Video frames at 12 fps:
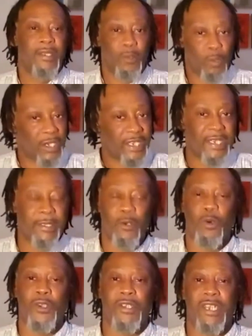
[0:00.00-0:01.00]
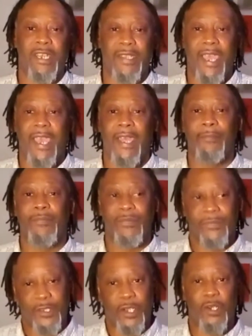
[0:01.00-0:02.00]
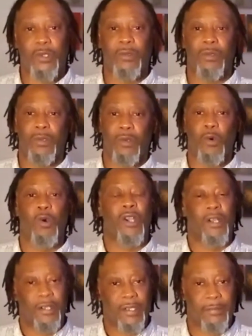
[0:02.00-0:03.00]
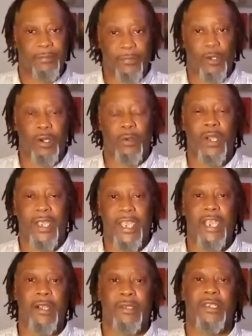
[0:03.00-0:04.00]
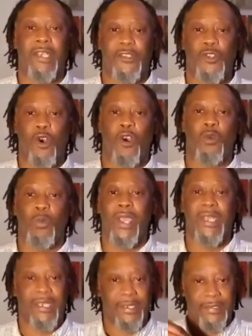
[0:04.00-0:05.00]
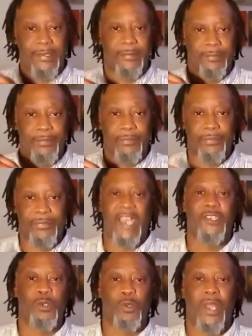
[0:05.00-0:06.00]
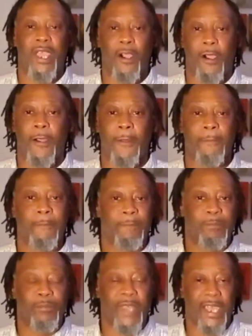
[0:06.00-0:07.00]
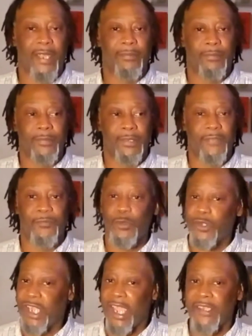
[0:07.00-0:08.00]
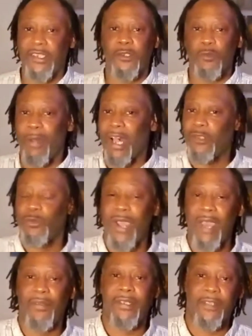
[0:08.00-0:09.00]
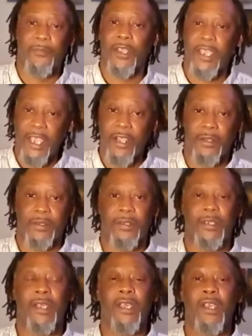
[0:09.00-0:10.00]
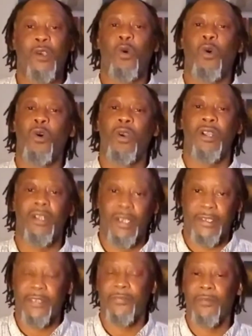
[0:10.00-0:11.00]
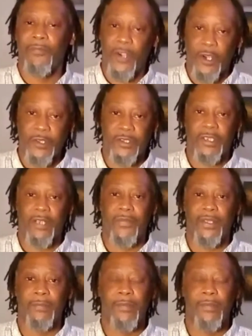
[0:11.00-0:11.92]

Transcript: or any origin at that, or a character that's already that's who they are. That if you change it, you might as well have a different character or a different version of it,